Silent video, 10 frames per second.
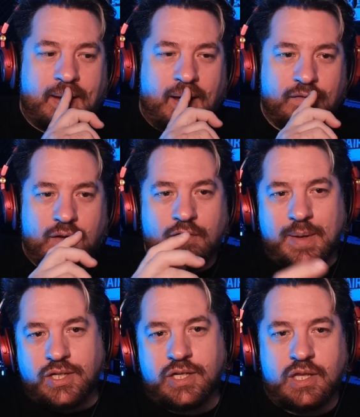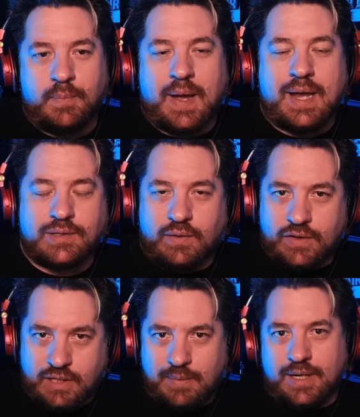I've mentioned in the past,
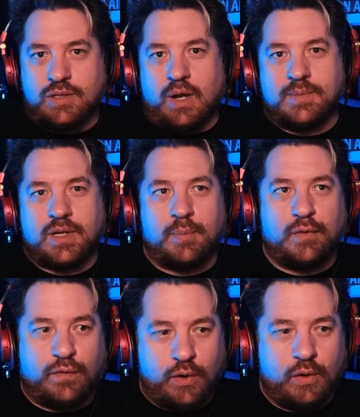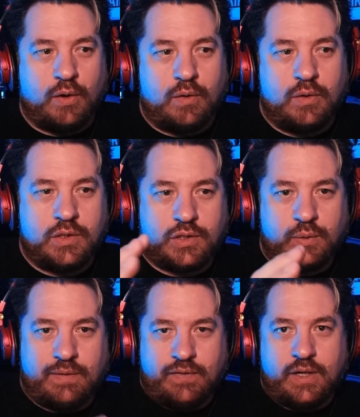obviously many times, I prefer
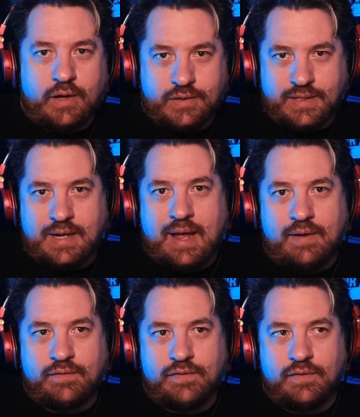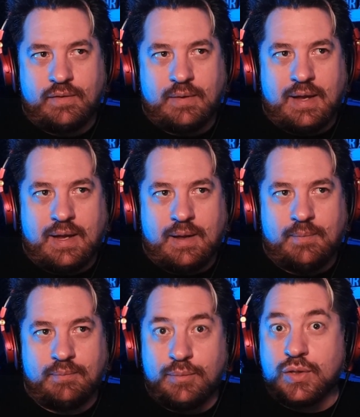doing videos that have
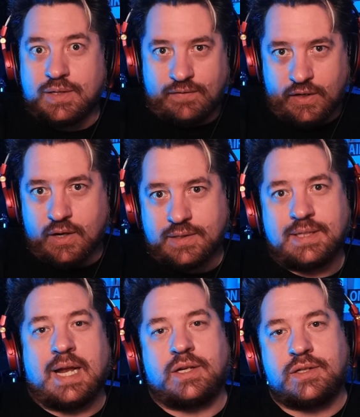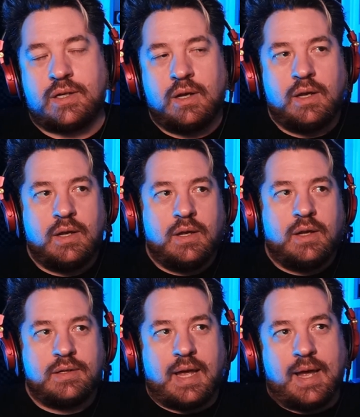music videos attached,
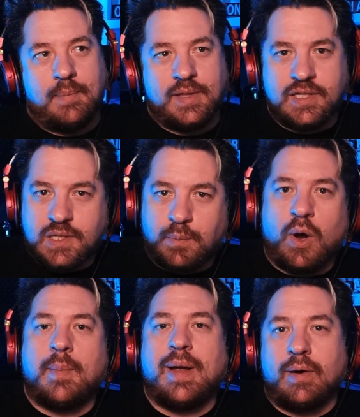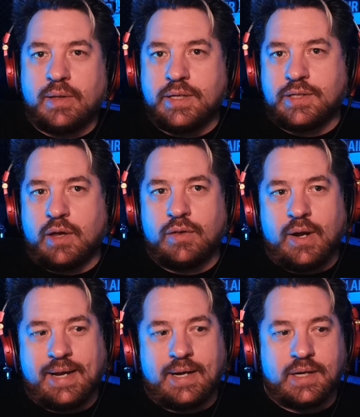but this is primarily so that
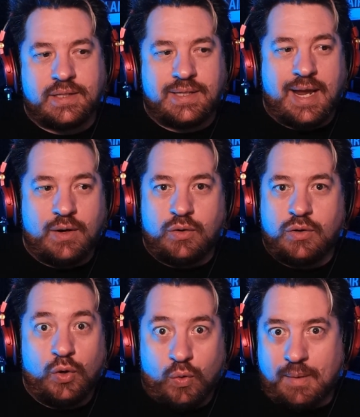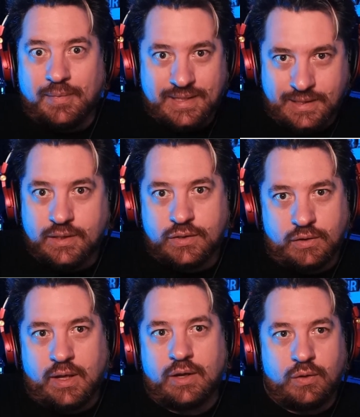I can understand who I'm listening to,
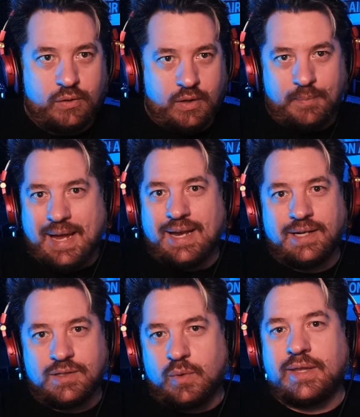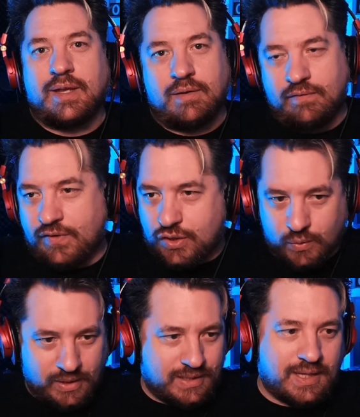like who the band is, what their
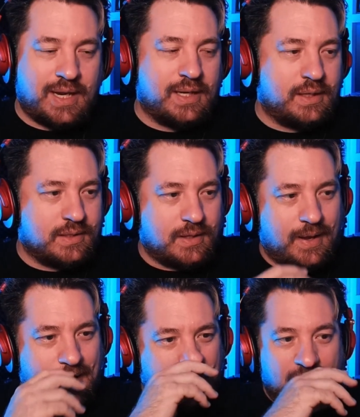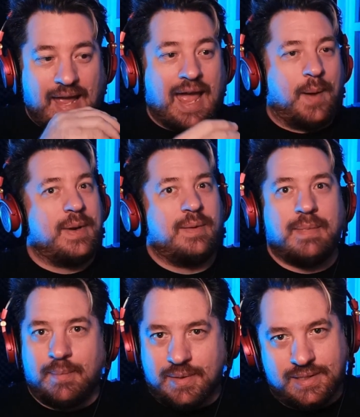visual aesthetic is like, how many
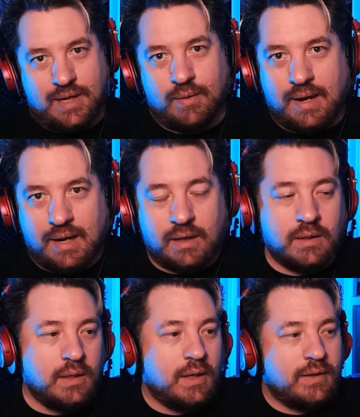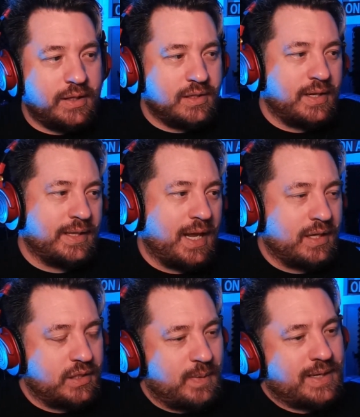members there are, things like that.
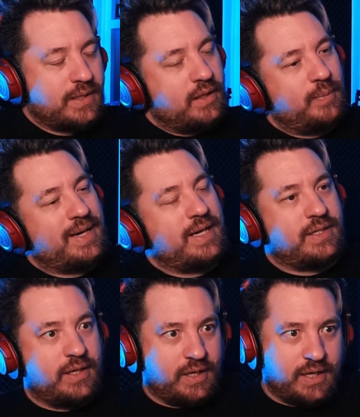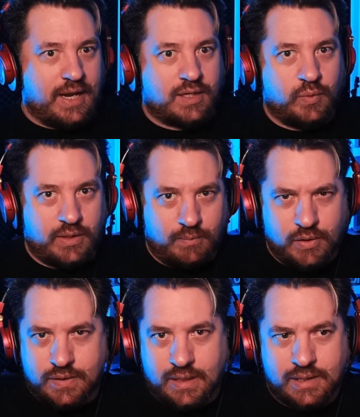Just makes it a little bit easier to connect with the
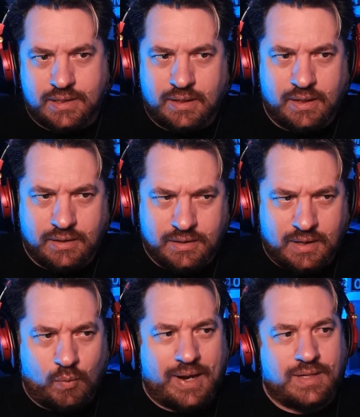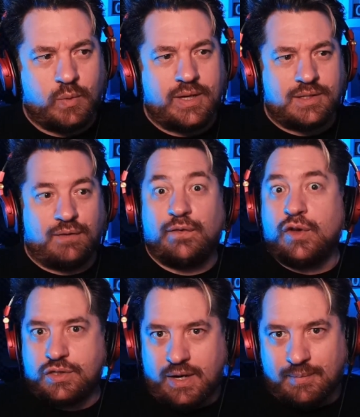music in some ways when it's the
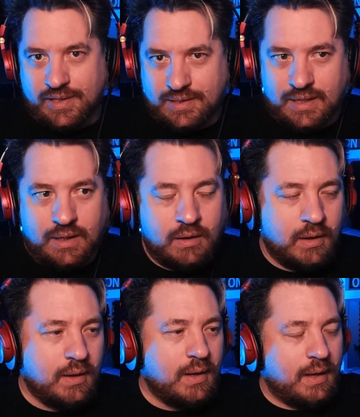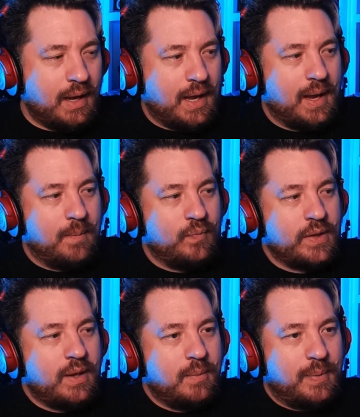first time listening.
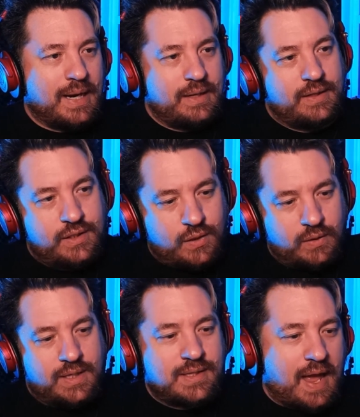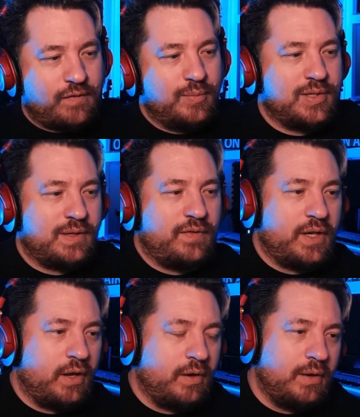But this song doesn't have a music
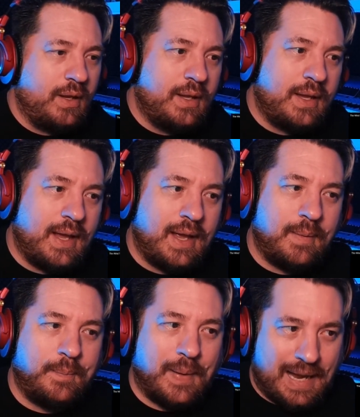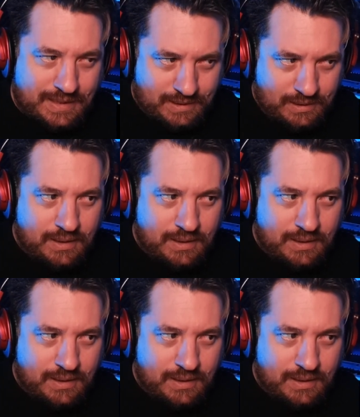video, but